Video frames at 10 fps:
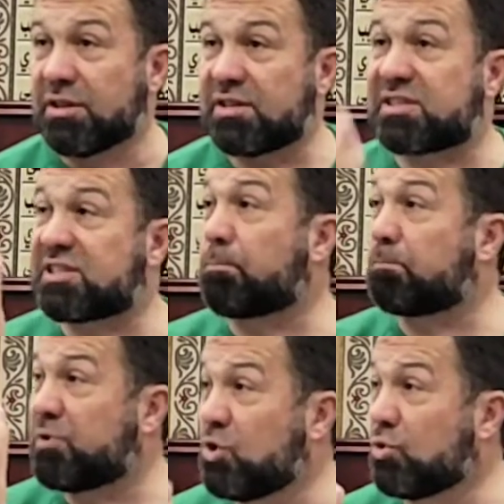This is a
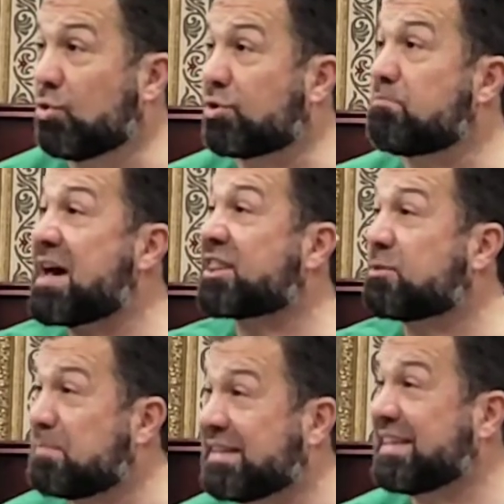pure
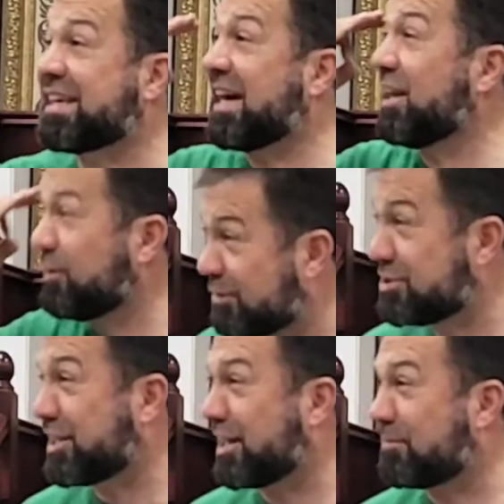mathematical,
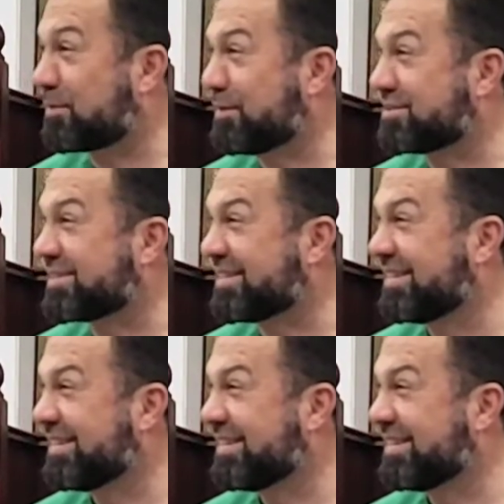logical approach.